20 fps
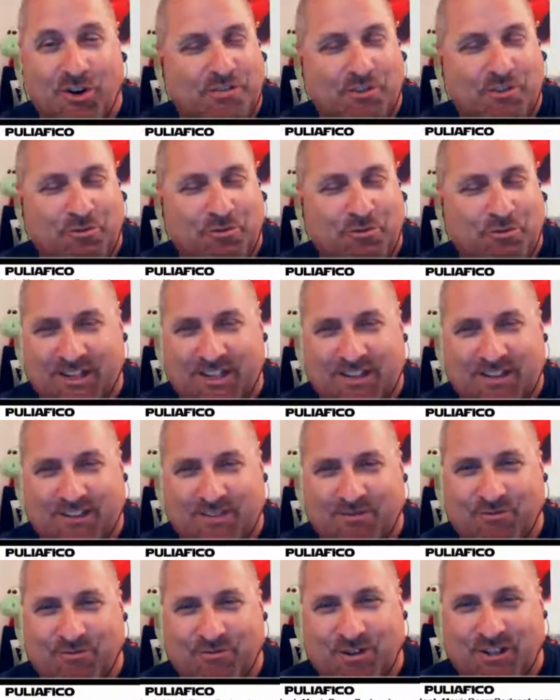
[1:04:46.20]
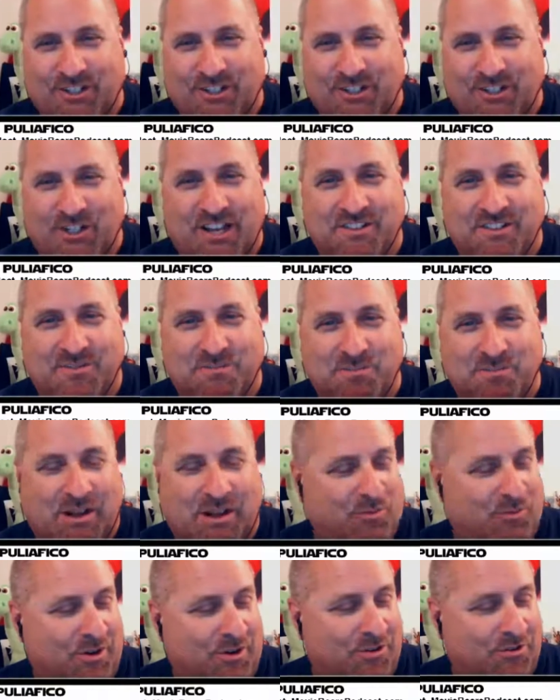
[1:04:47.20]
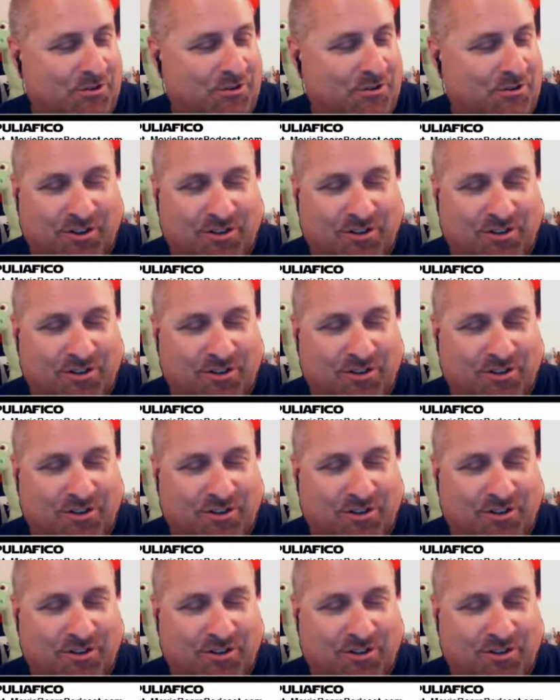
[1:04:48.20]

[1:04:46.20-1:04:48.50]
if you're really, really jazzed about one or the